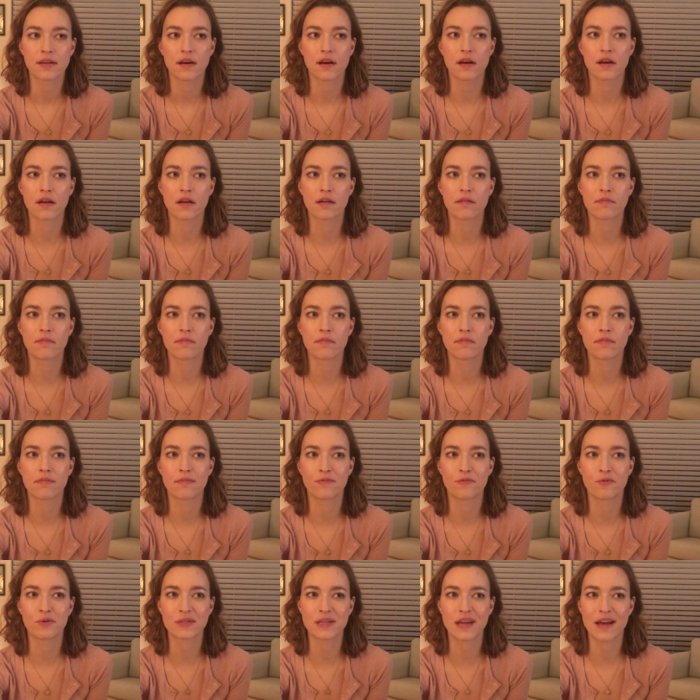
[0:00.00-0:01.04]
Um,
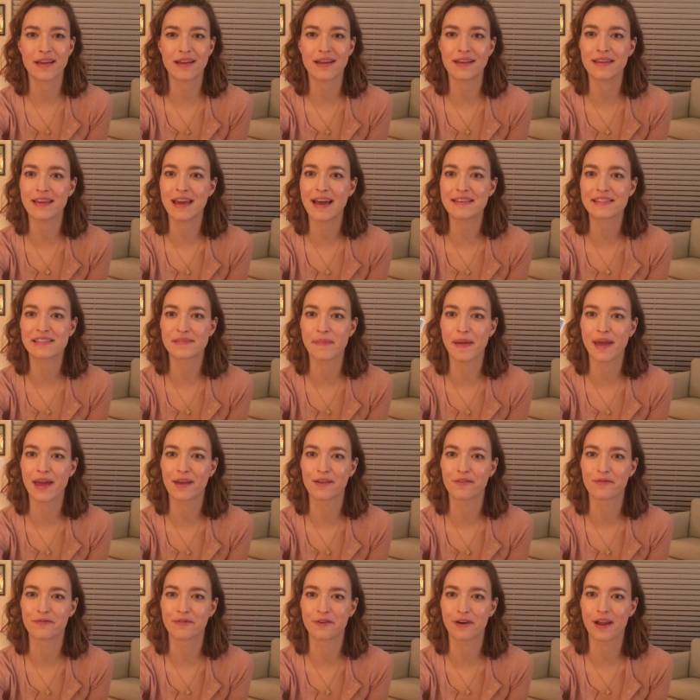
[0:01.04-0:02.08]
was I a yes man
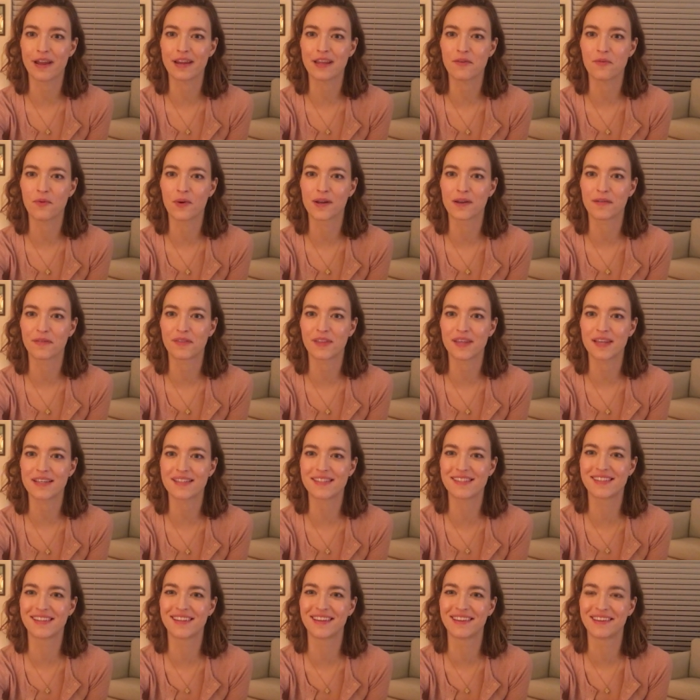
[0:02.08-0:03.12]
for any one of
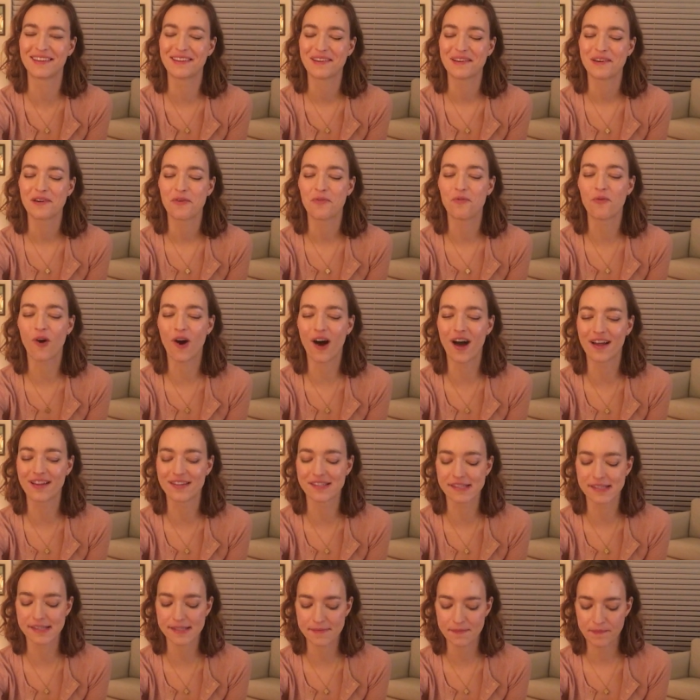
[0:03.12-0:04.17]
these
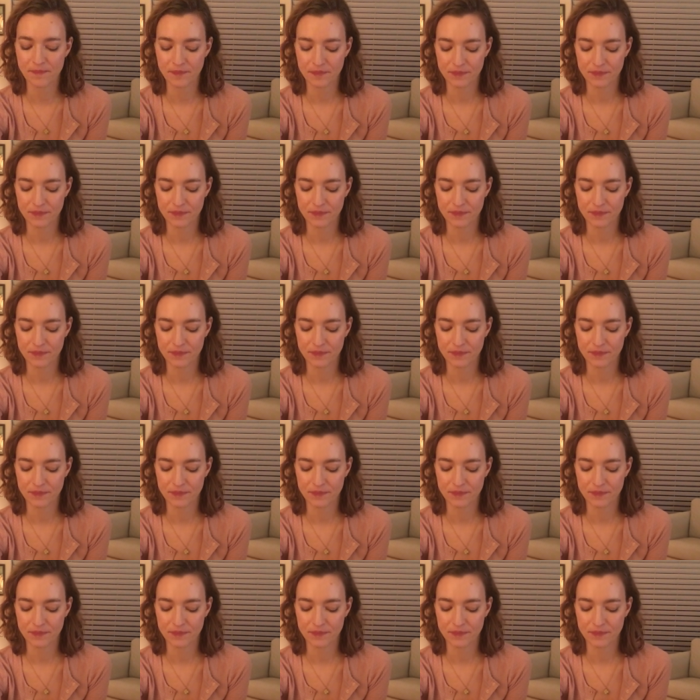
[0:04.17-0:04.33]
wands?